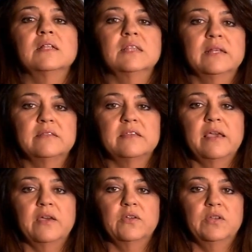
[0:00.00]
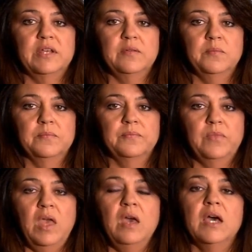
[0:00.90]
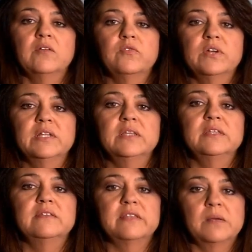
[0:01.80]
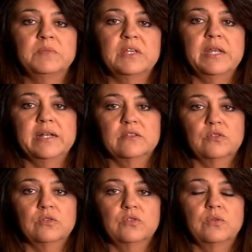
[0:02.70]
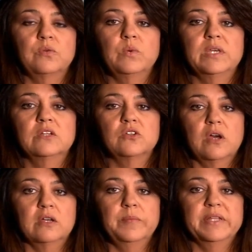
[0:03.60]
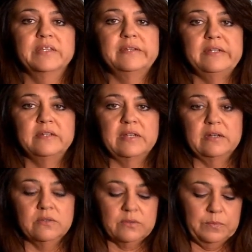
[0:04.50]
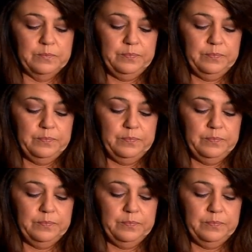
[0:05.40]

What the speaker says: Let's see how you did. I've written the steps and answers so that we can talk about the details.